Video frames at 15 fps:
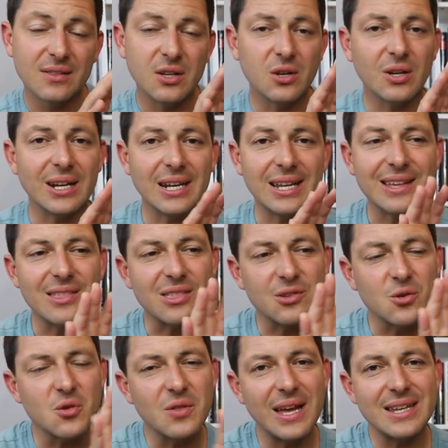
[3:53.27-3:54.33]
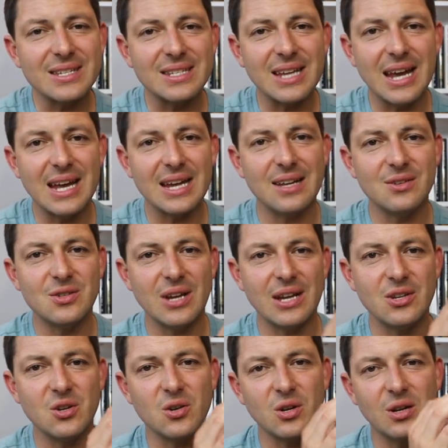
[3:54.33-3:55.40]
then you're gonna get through that stage
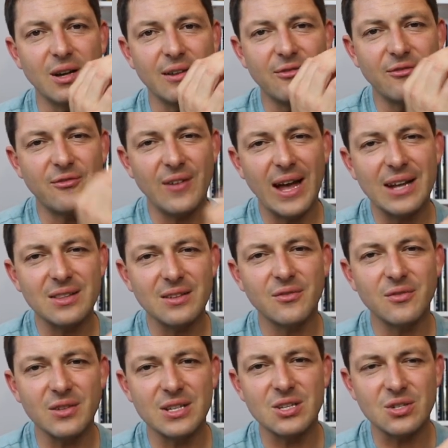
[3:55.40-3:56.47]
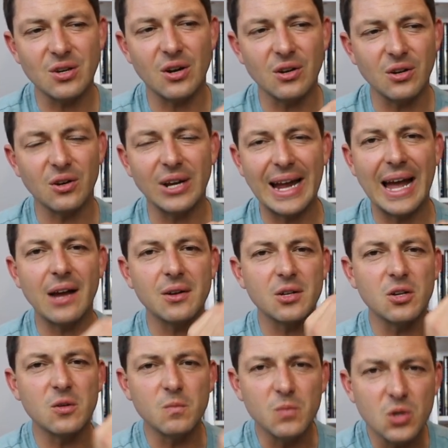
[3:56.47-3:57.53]
and you're gonna effectively start learning how to
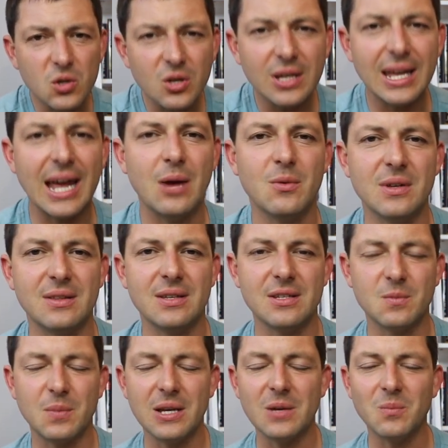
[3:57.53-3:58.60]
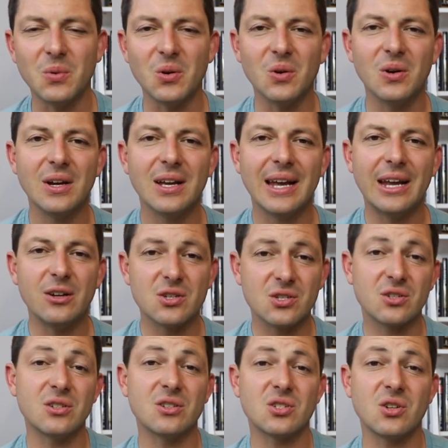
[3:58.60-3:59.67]
communicate with these people, and
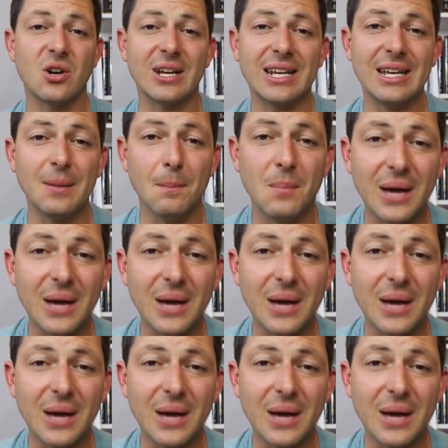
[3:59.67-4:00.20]
you're gonna start getting